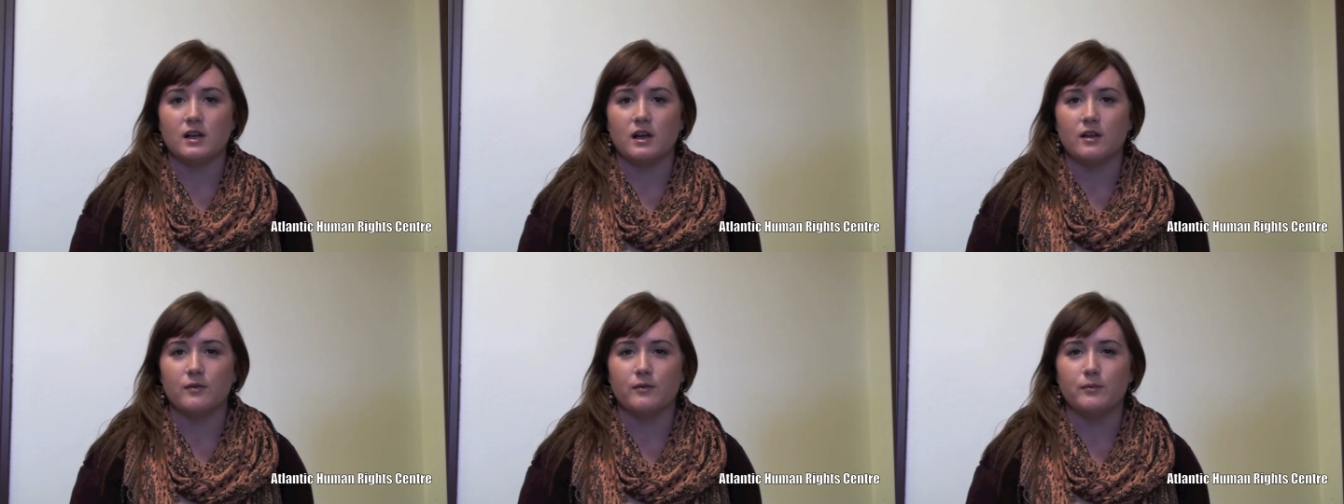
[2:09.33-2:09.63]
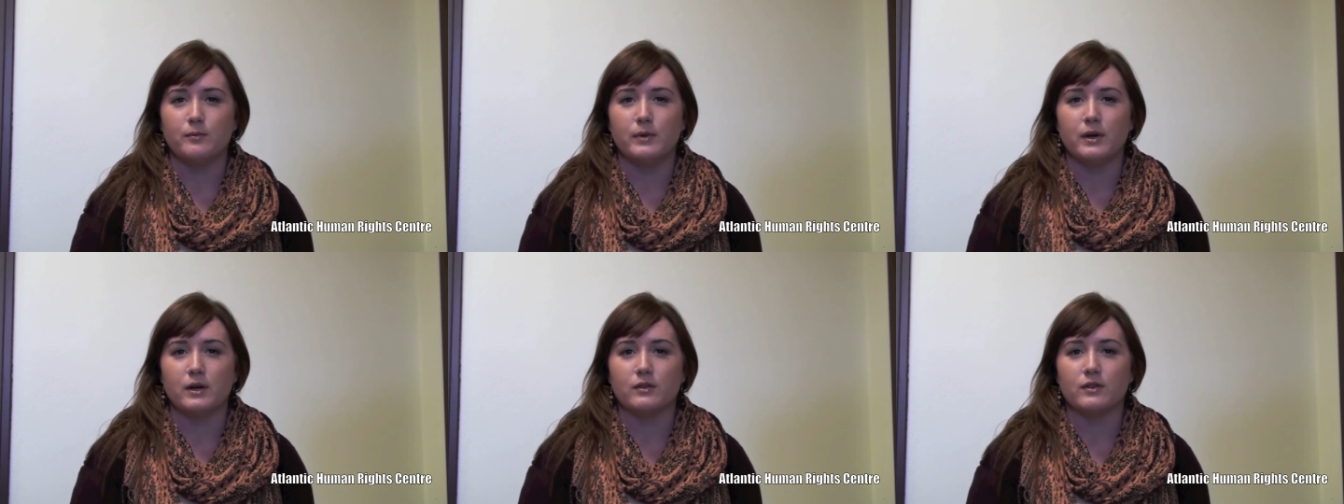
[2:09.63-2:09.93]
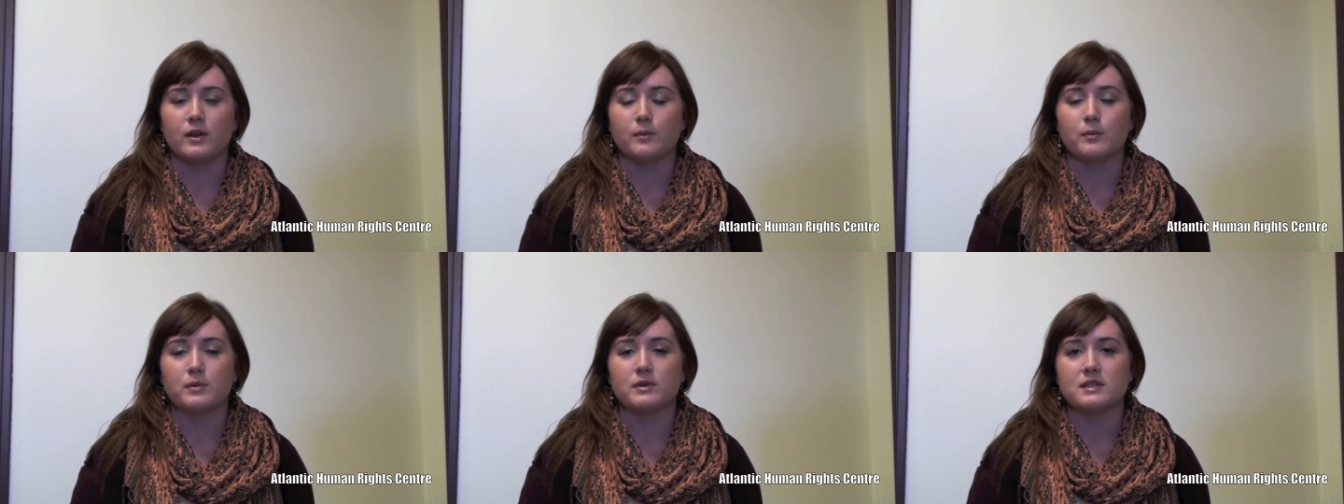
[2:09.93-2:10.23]
about
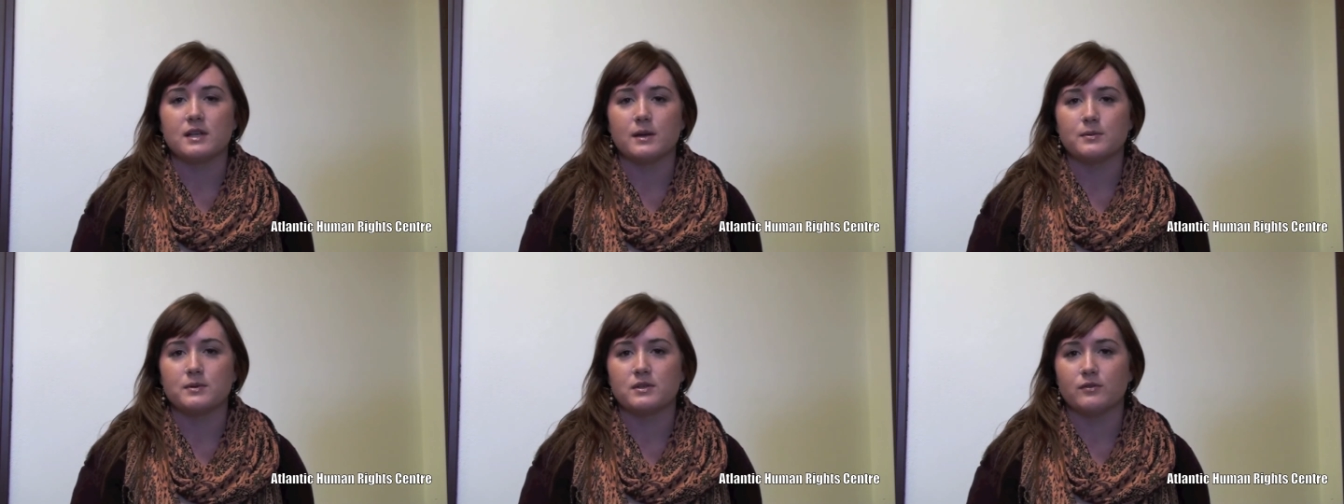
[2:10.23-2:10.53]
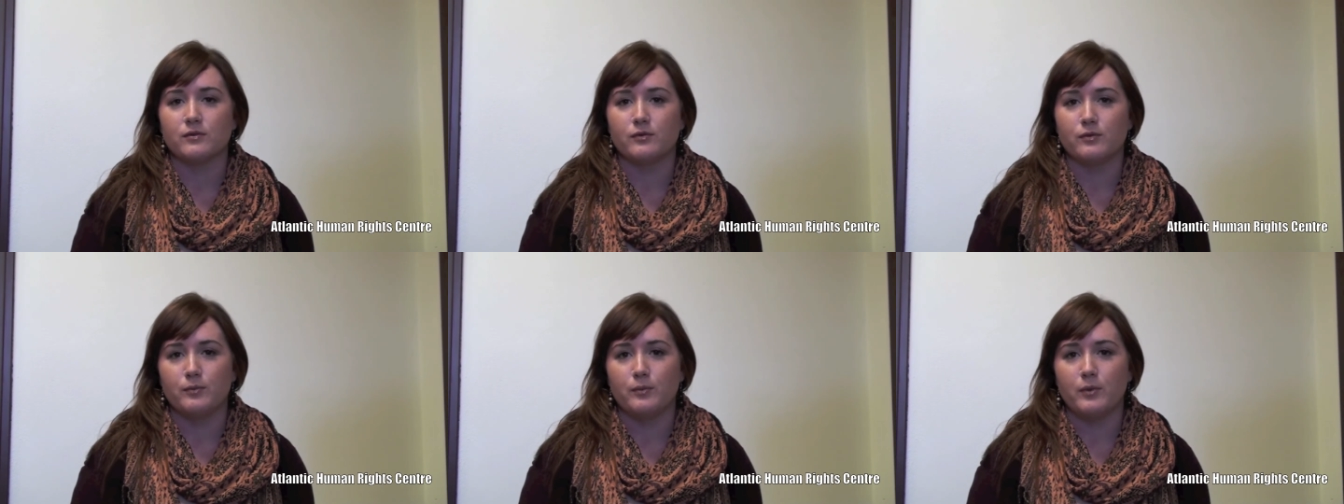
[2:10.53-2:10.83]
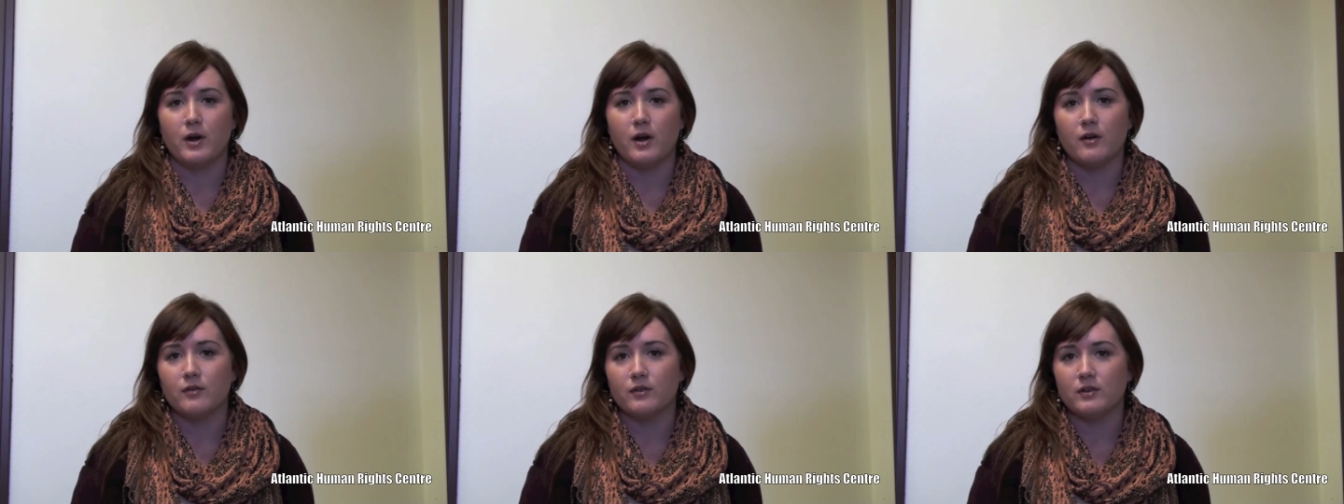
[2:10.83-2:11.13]
their perception of
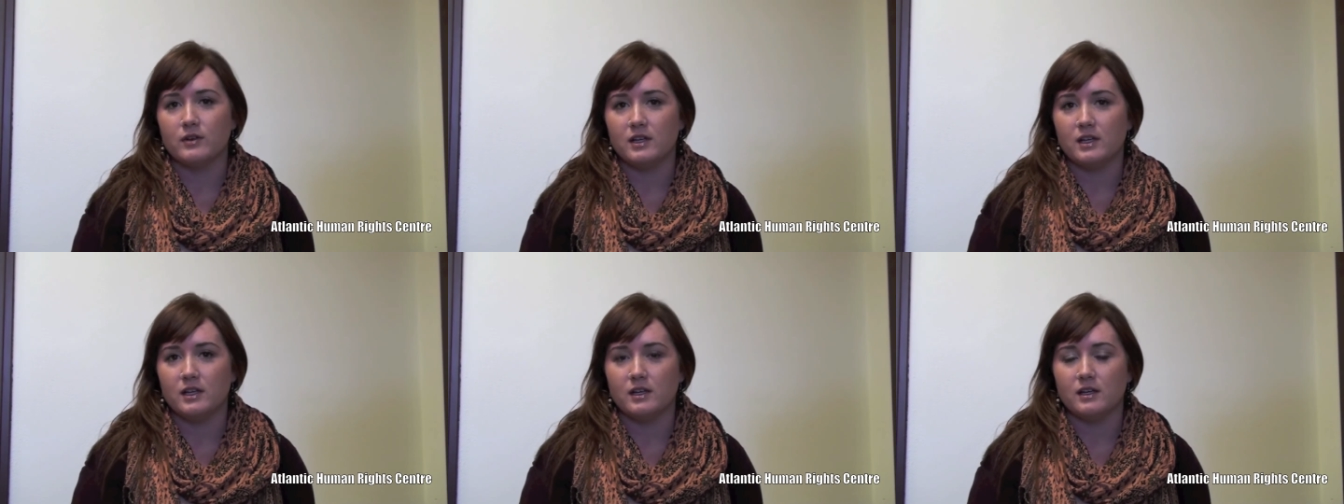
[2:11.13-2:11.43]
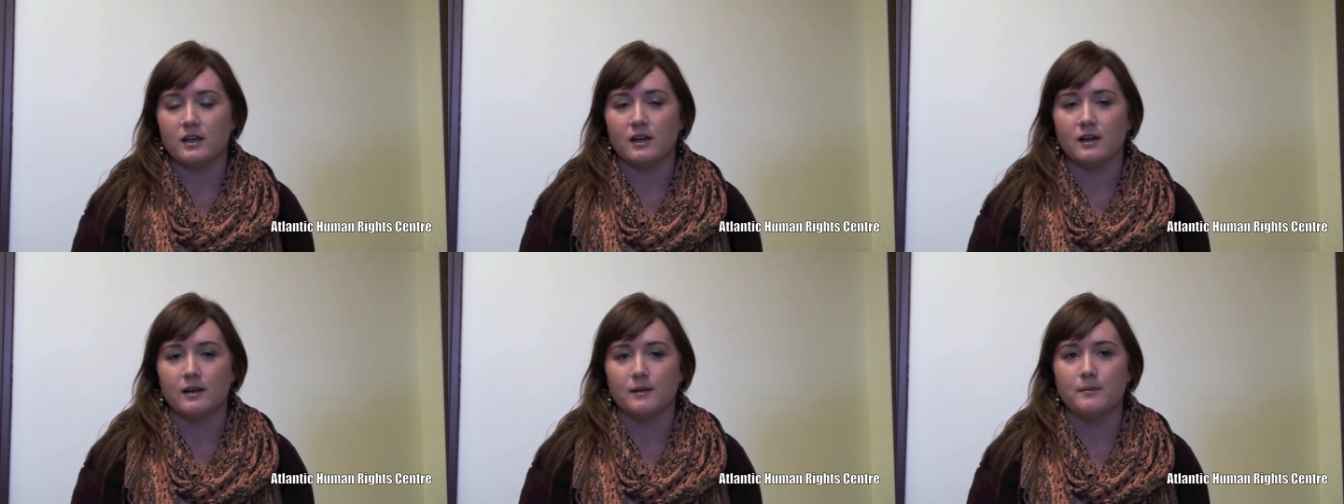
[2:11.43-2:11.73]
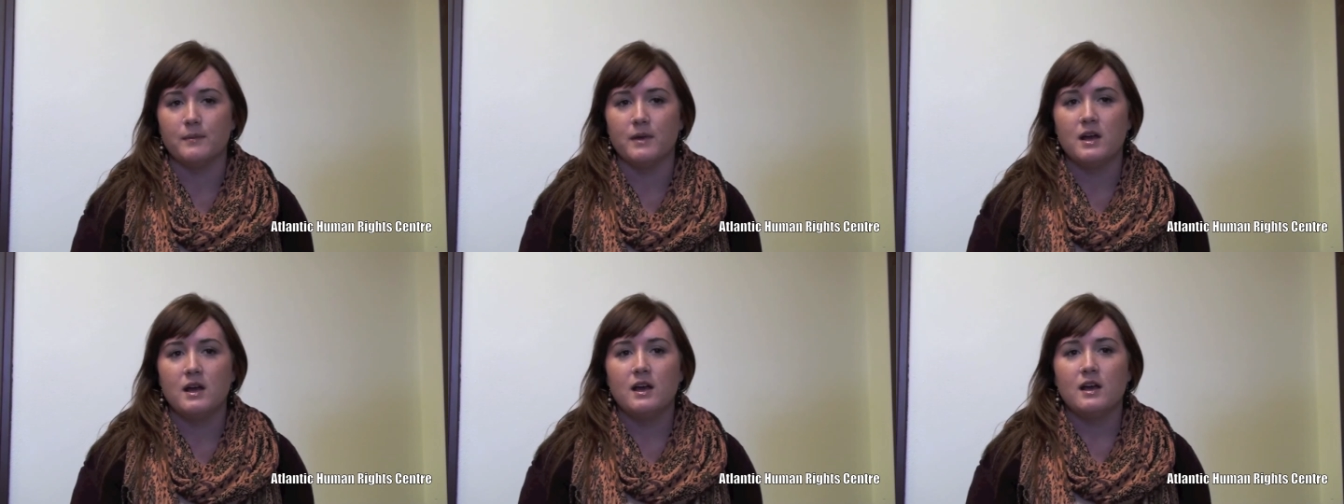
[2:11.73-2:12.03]
poverty,
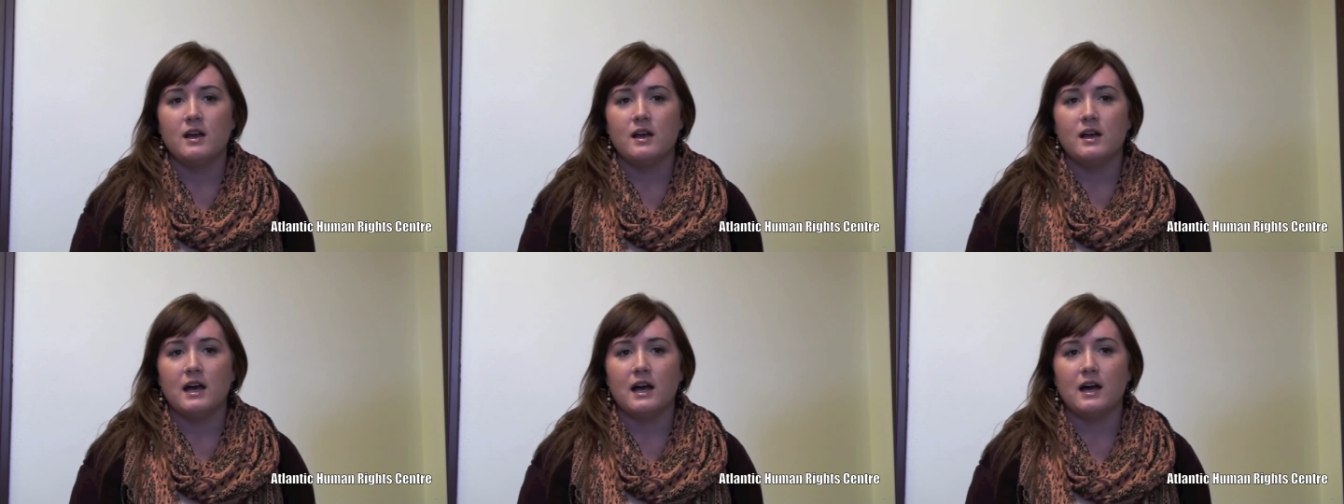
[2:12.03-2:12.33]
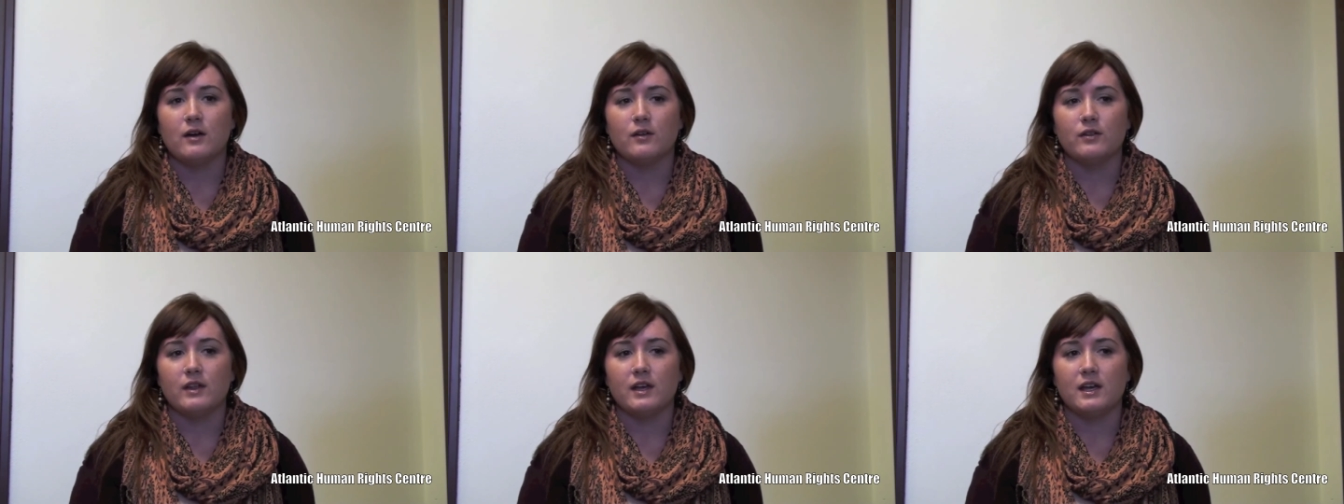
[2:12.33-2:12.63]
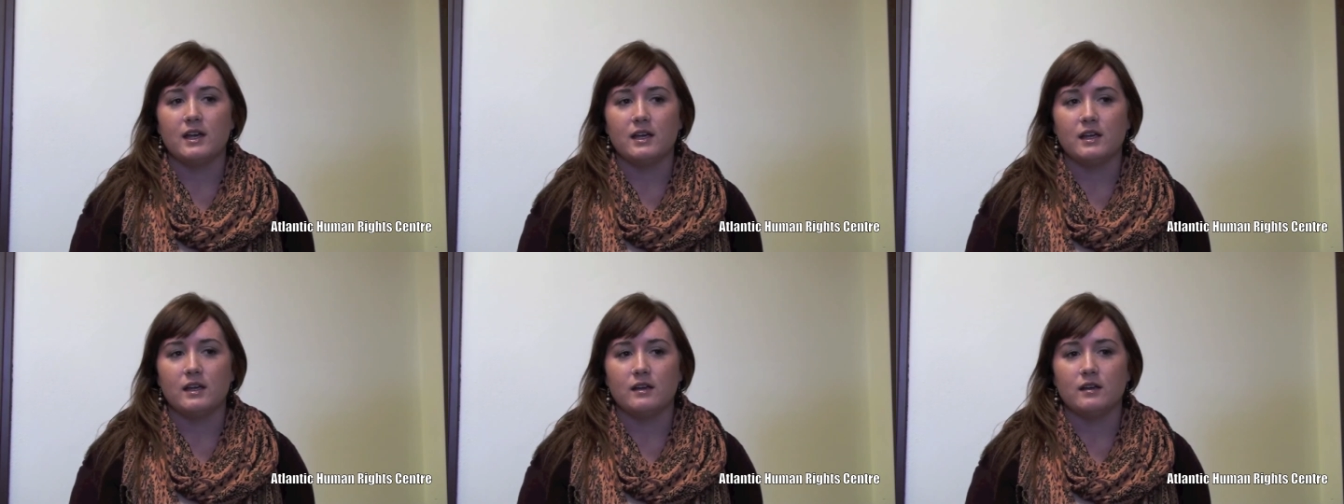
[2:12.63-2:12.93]
how
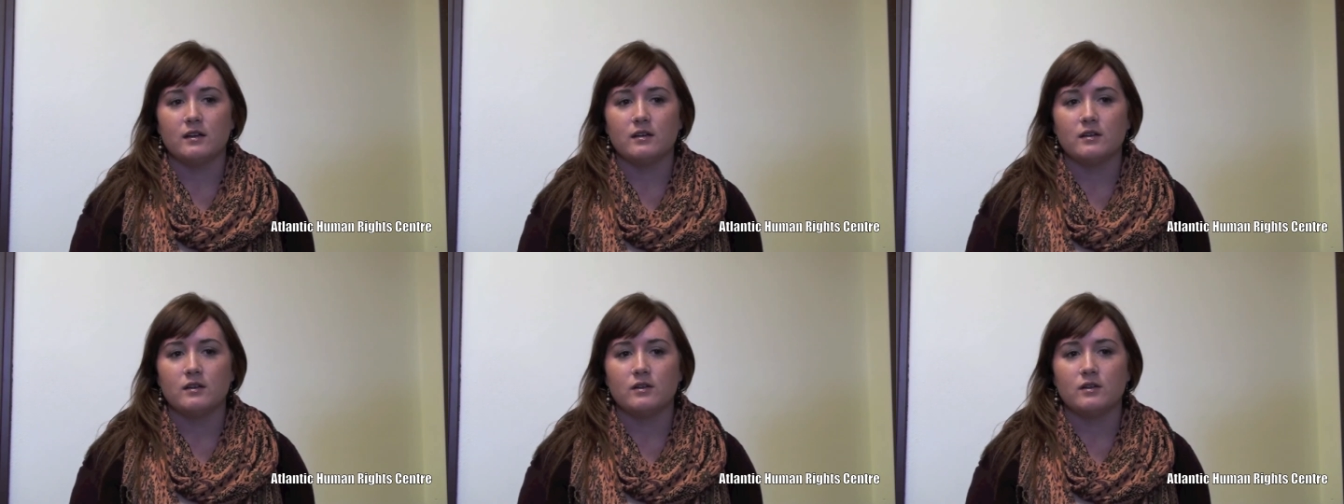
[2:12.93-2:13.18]
they